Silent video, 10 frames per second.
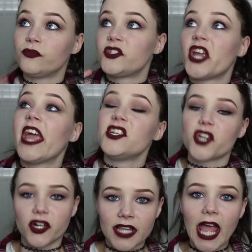change
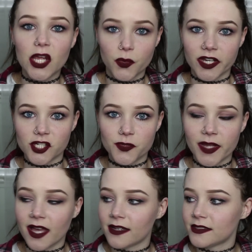our language
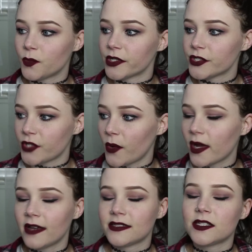because we're so
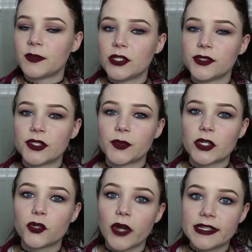accustomed to using the word
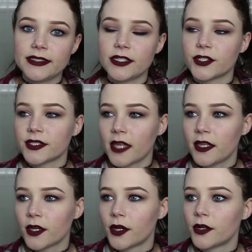crazy or
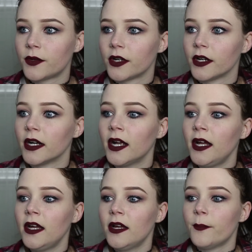psycho or
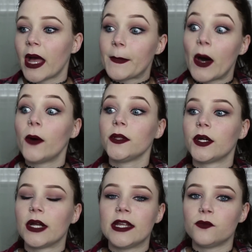
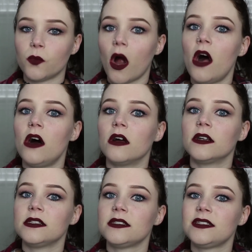bipolar in wrong
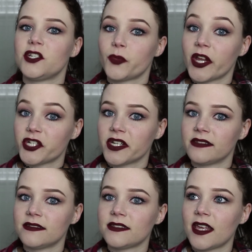
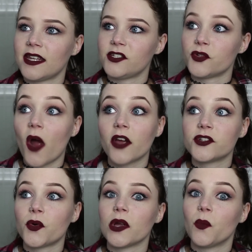situations and in
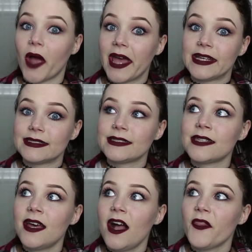derogatory ways
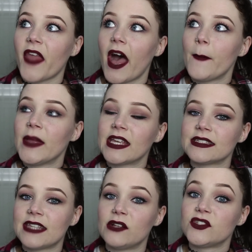that make it
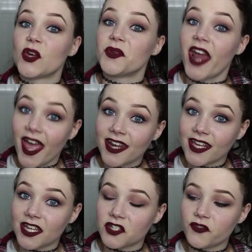sound so
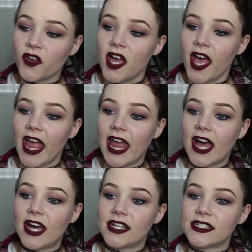negative
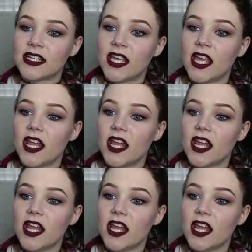and